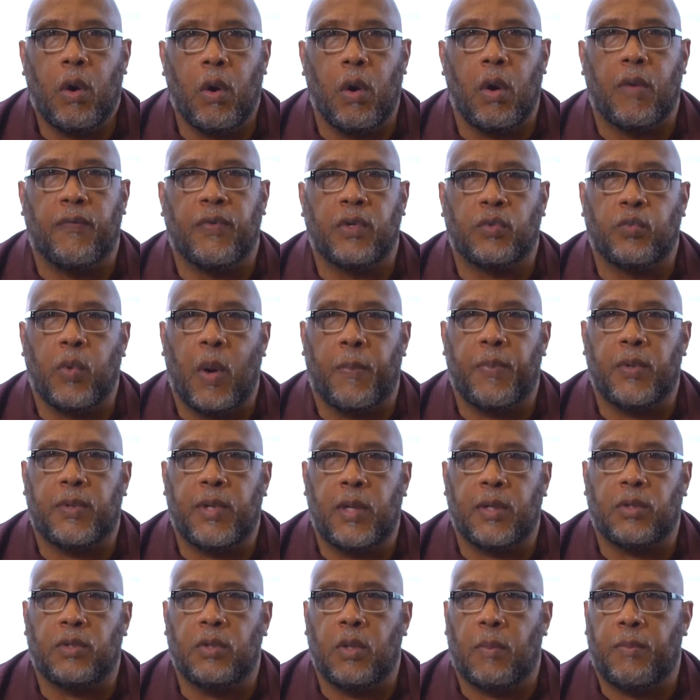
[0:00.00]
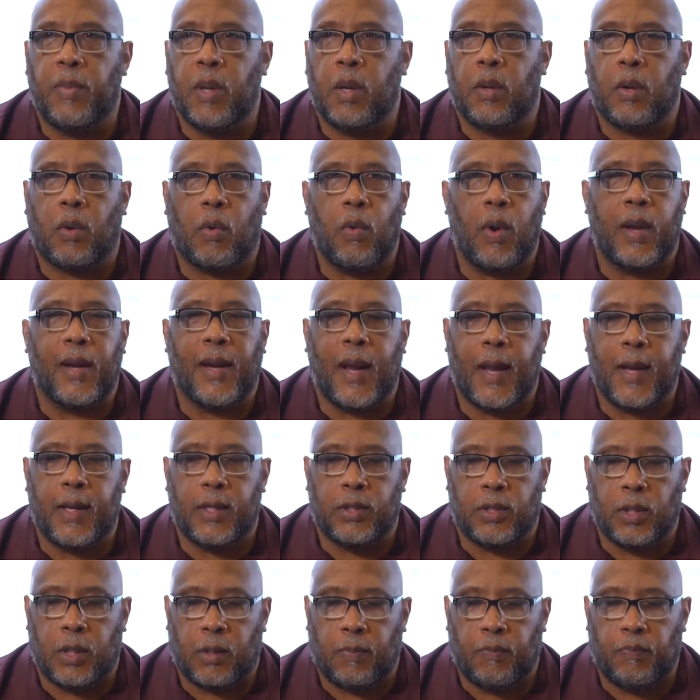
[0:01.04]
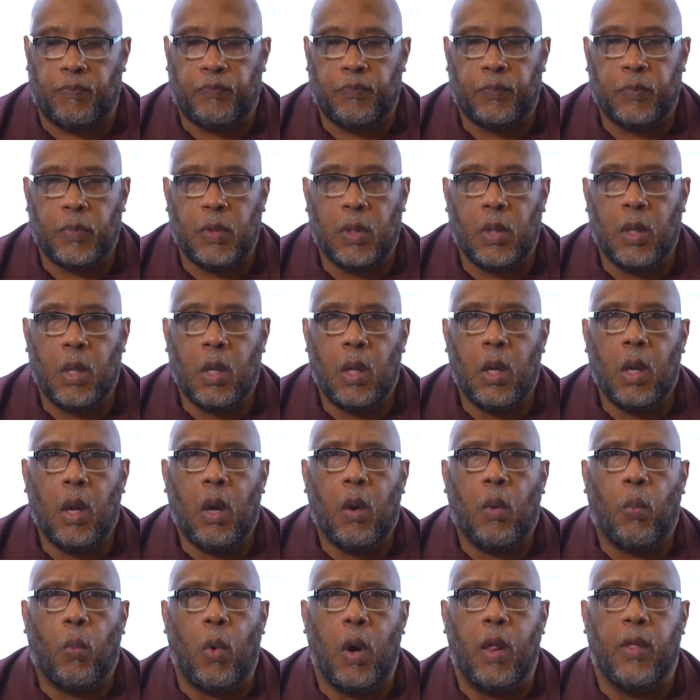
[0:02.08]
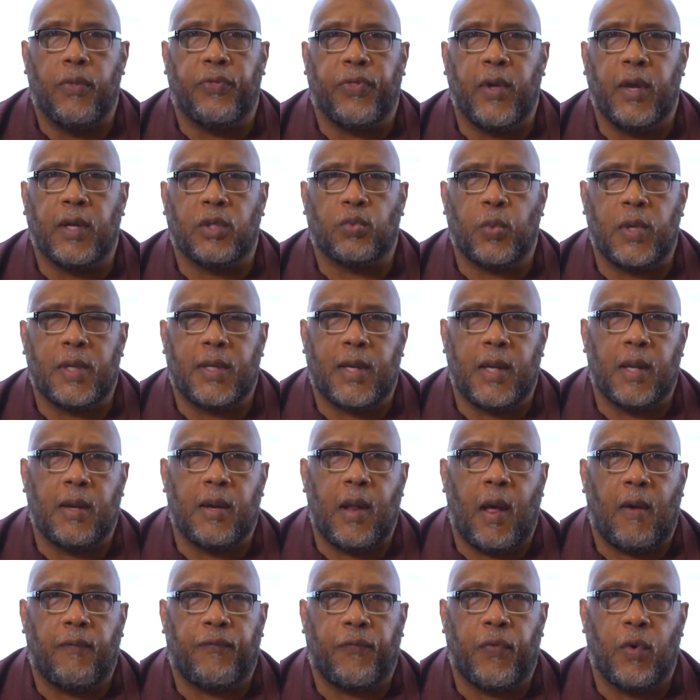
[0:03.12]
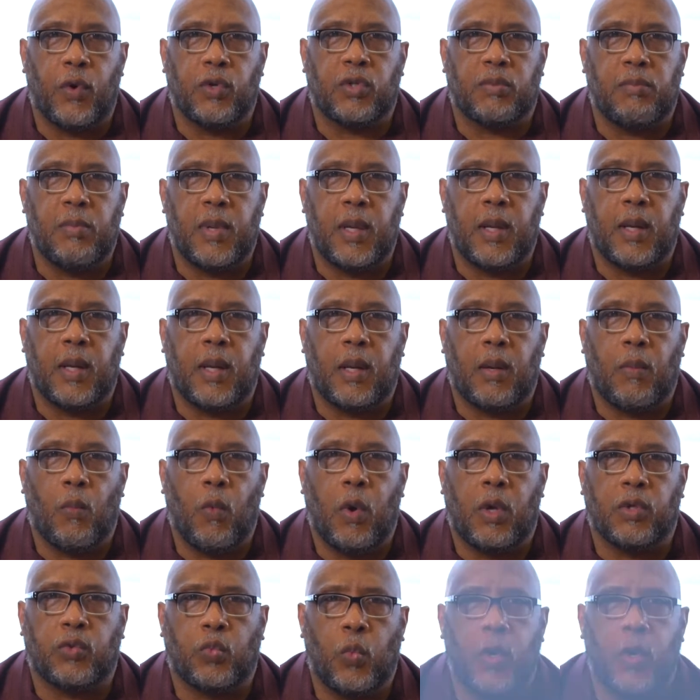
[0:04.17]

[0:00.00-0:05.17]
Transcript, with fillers: heard of his reputation of being a great agent. One of the things we did in our first meeting was